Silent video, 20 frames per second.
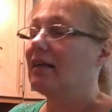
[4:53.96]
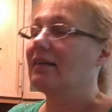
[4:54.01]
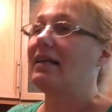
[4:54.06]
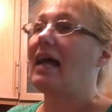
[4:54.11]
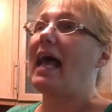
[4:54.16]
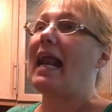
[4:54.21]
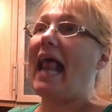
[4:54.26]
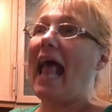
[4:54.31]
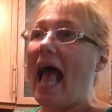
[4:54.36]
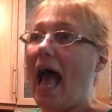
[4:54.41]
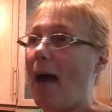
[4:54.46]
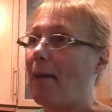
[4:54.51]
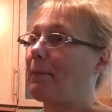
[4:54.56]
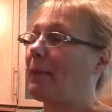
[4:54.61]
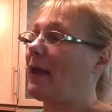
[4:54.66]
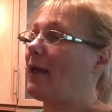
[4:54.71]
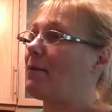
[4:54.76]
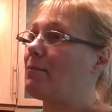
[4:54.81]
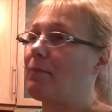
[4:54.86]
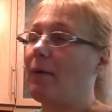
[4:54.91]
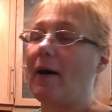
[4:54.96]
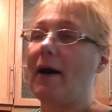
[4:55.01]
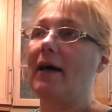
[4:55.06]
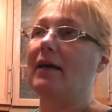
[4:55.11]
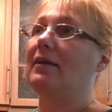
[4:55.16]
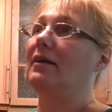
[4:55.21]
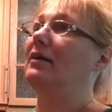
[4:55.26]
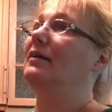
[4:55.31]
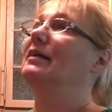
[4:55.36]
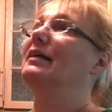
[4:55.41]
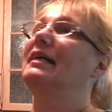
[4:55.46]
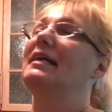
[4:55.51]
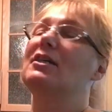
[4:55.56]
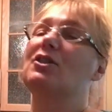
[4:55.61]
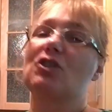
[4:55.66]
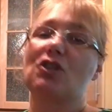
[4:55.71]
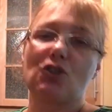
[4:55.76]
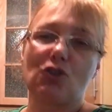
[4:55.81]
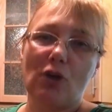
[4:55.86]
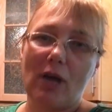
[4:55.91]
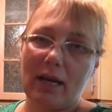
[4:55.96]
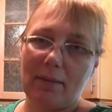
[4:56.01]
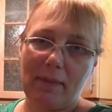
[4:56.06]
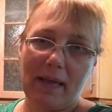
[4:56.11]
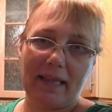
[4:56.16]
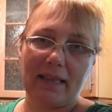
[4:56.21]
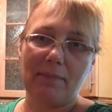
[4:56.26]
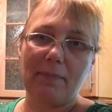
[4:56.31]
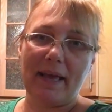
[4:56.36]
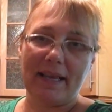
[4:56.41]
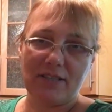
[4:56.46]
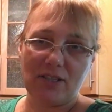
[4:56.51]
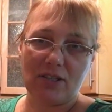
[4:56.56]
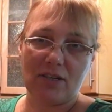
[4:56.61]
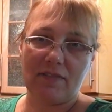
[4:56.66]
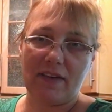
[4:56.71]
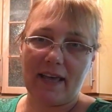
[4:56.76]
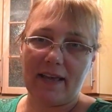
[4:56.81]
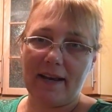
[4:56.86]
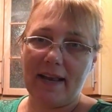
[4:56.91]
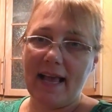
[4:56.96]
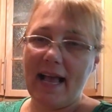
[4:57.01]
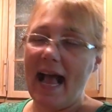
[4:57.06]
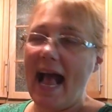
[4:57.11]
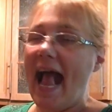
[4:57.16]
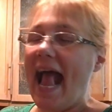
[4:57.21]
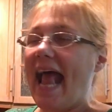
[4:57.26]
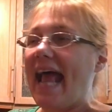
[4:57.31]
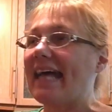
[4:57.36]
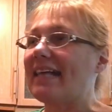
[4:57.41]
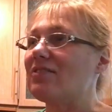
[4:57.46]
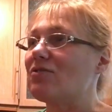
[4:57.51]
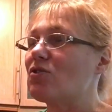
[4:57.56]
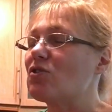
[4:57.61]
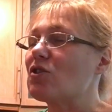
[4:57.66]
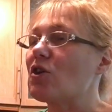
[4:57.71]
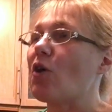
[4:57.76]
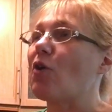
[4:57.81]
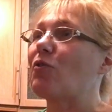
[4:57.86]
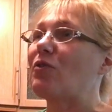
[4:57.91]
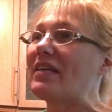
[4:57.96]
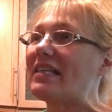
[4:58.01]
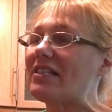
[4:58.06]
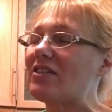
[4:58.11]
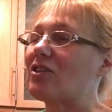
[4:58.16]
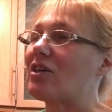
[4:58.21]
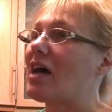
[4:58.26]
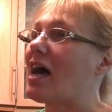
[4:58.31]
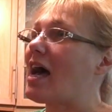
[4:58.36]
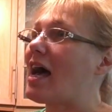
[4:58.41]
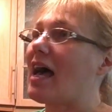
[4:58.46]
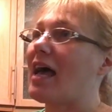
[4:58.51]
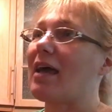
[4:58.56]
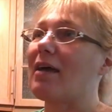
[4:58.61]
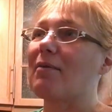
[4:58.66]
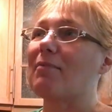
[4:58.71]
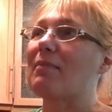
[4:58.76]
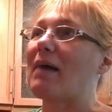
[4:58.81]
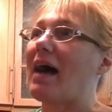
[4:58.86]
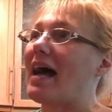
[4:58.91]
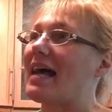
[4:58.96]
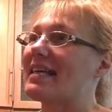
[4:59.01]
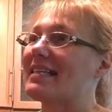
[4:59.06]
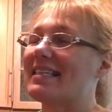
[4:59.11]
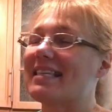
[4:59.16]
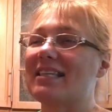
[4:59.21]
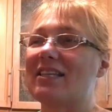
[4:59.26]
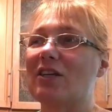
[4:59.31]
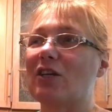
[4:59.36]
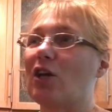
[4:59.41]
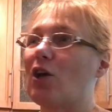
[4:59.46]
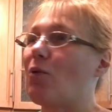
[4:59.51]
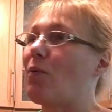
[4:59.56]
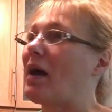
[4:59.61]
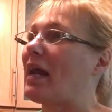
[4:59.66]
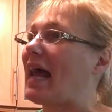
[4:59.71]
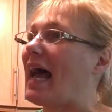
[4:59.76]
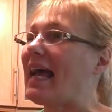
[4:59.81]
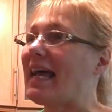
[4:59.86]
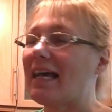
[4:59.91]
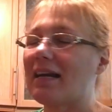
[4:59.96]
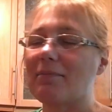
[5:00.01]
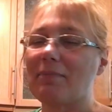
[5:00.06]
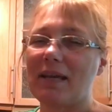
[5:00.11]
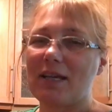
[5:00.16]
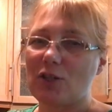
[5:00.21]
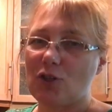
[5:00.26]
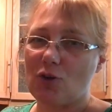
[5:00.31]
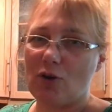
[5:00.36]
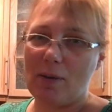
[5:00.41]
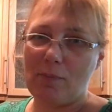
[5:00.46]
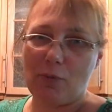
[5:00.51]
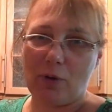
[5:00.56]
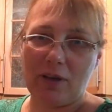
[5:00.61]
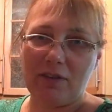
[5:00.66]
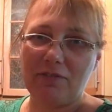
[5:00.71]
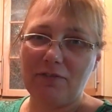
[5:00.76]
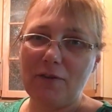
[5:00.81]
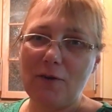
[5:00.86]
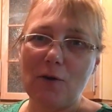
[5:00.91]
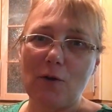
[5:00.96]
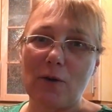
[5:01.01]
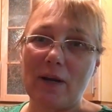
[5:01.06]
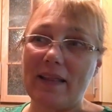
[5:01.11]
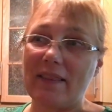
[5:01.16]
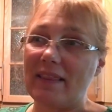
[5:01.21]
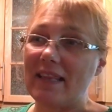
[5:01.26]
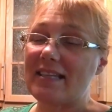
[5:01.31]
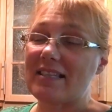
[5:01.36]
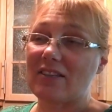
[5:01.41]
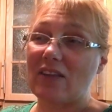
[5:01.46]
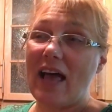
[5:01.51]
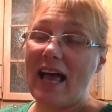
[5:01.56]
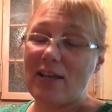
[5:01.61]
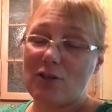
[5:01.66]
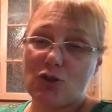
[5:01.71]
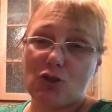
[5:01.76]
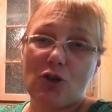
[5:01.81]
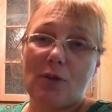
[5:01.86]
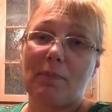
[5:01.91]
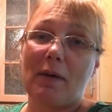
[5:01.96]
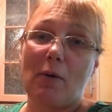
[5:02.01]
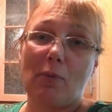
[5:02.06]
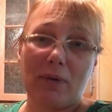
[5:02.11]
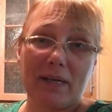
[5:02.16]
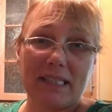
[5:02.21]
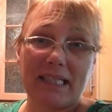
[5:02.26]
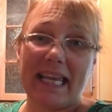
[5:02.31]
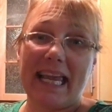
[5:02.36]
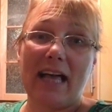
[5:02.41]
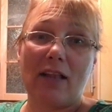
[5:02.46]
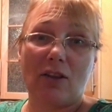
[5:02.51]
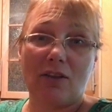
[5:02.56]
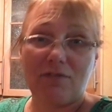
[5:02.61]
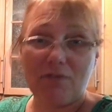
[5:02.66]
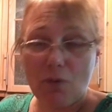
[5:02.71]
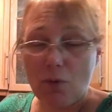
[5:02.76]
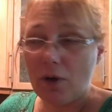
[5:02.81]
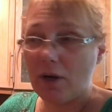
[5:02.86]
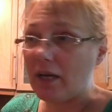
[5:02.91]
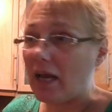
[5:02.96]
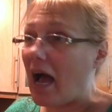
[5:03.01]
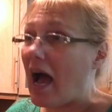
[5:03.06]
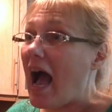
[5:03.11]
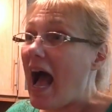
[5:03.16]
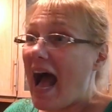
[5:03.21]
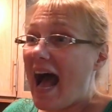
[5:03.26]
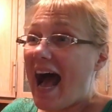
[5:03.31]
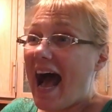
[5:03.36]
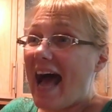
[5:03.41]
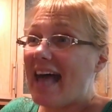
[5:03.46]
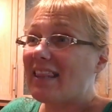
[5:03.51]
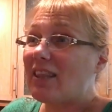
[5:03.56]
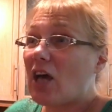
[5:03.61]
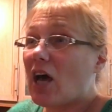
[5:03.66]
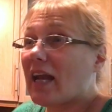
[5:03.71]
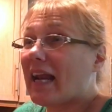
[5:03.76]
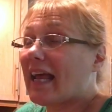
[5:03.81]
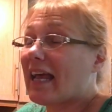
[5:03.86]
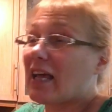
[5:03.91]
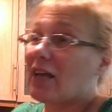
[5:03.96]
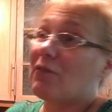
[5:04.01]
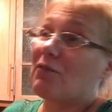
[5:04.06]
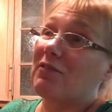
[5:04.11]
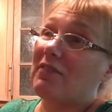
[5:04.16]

not happy, but you just try to make the best of it. And so this time I said, you know what, I got to make sure I bring food. And this last trip I went to California, I thought I could